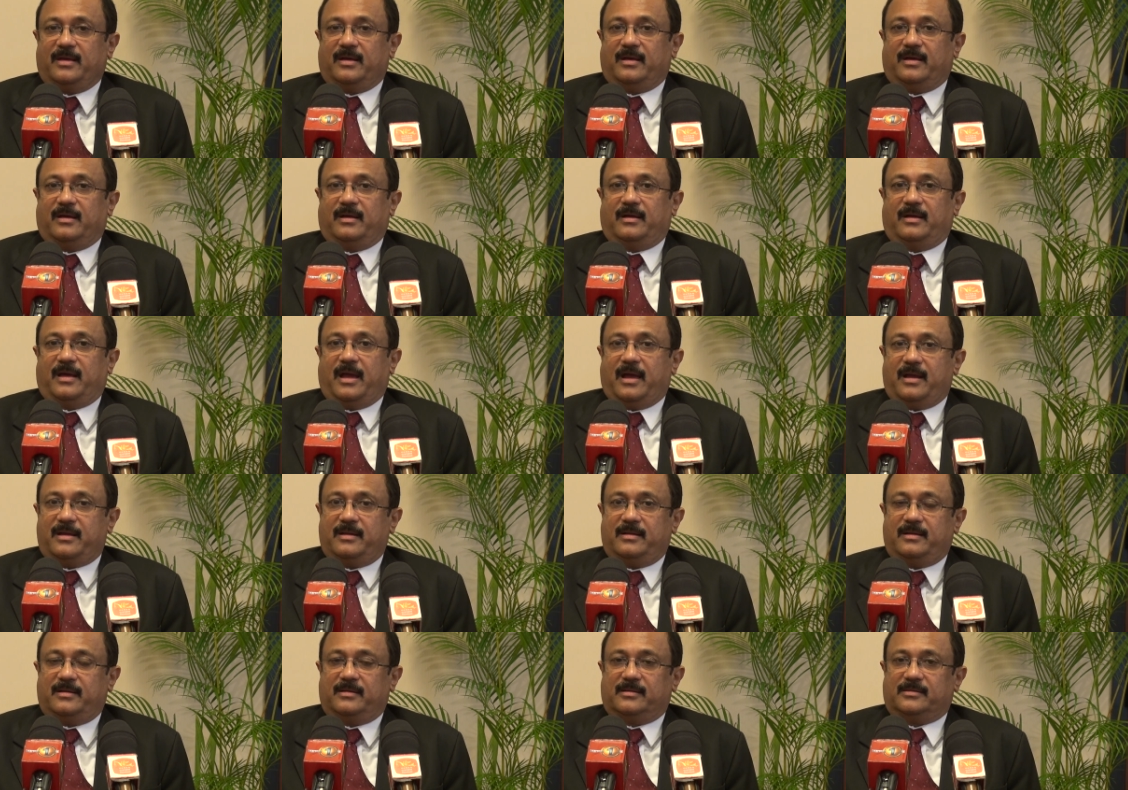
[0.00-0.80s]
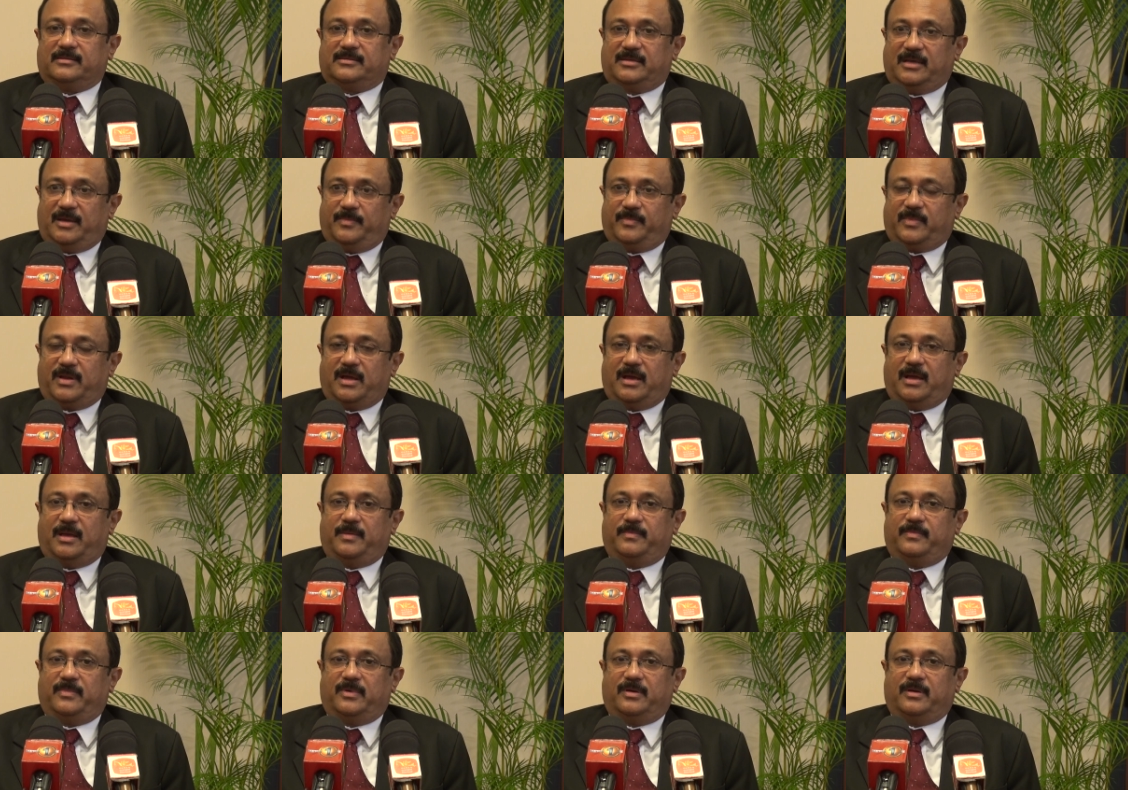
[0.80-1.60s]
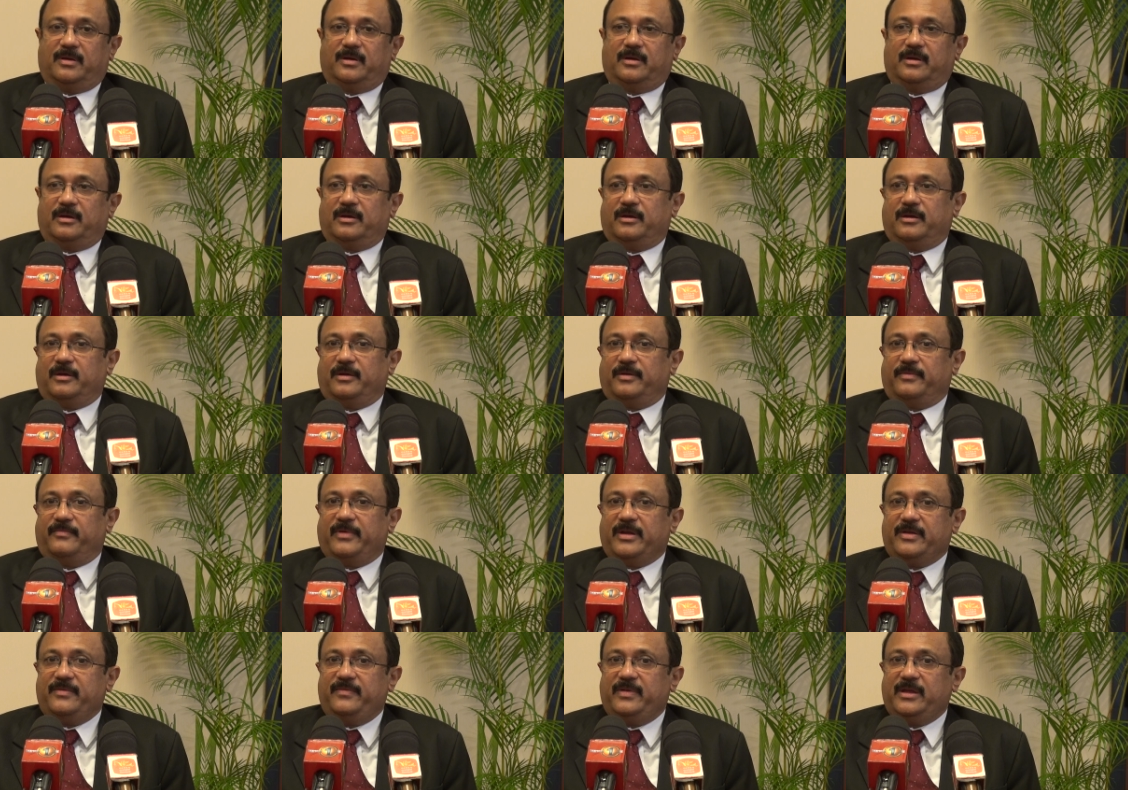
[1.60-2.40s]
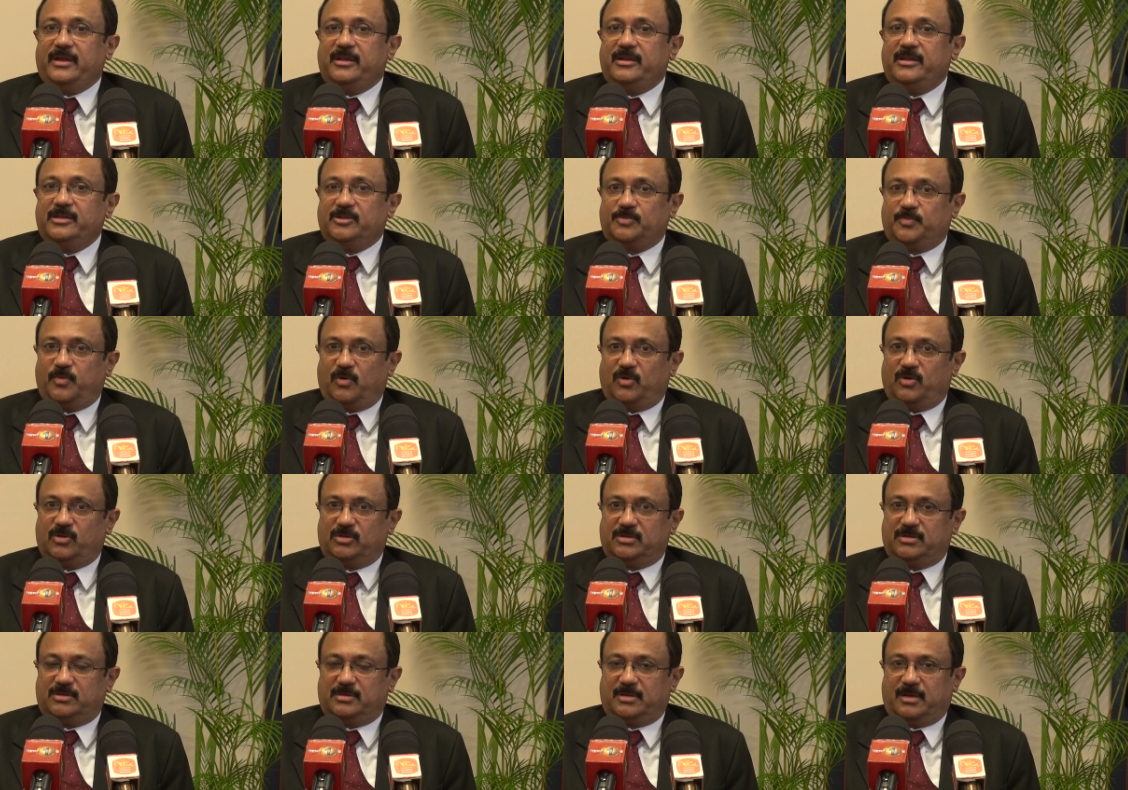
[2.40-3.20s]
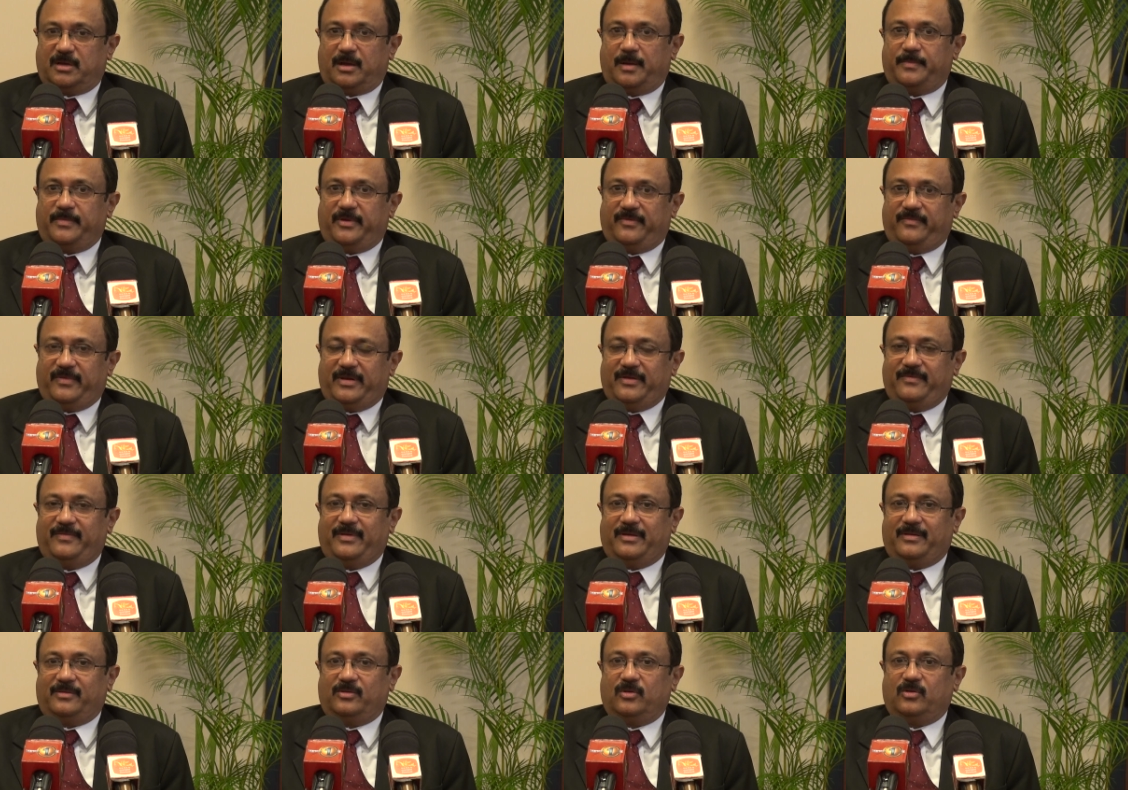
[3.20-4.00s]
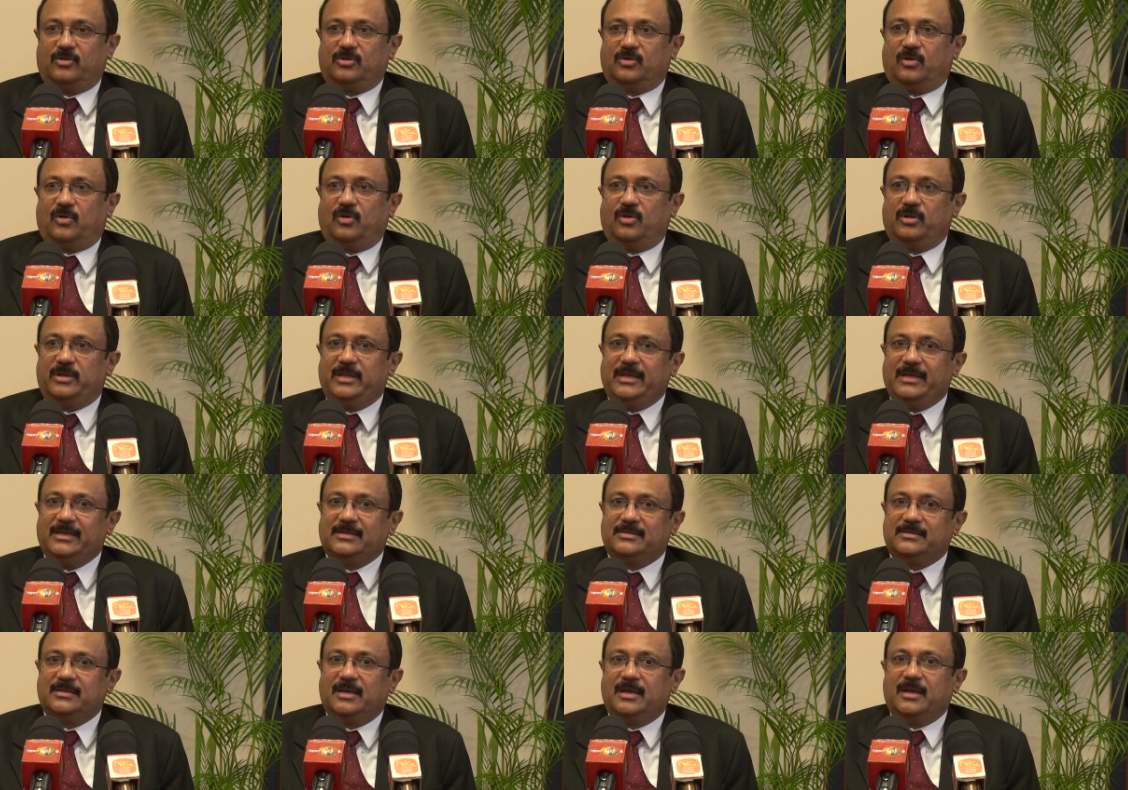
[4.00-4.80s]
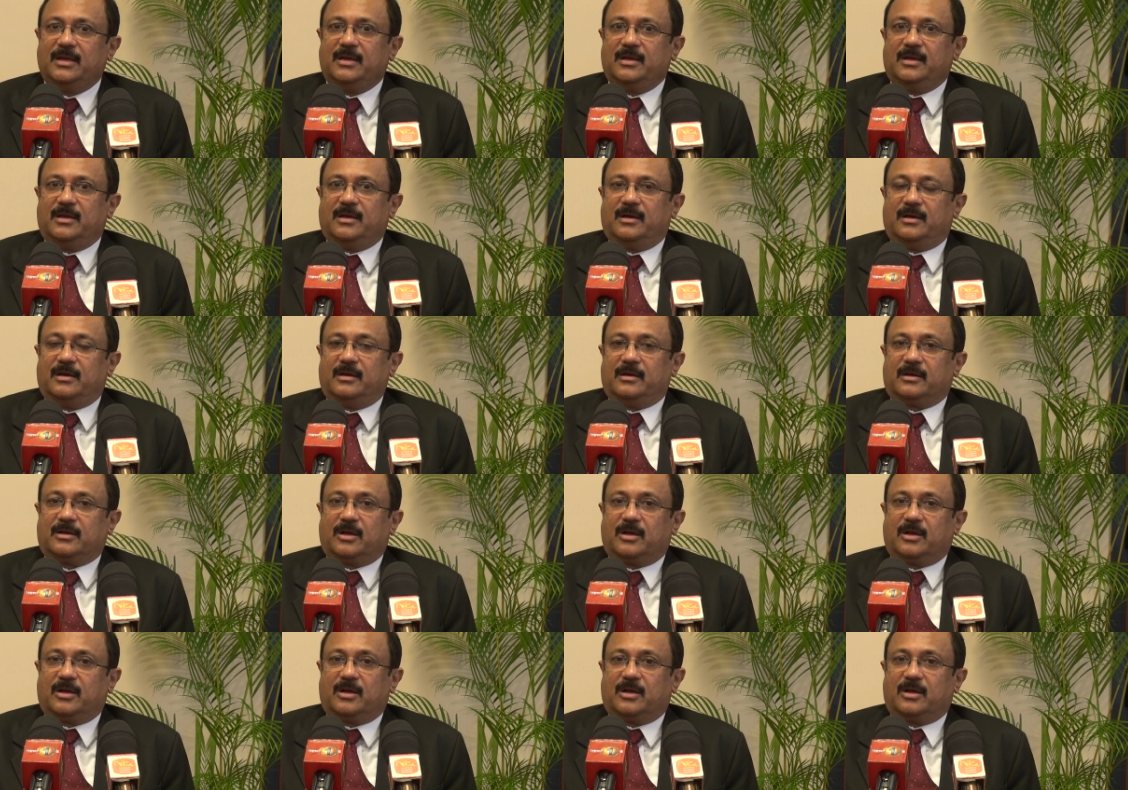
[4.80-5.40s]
Uh, and same time, uh, when we dispose, I mean, when we though all these uh,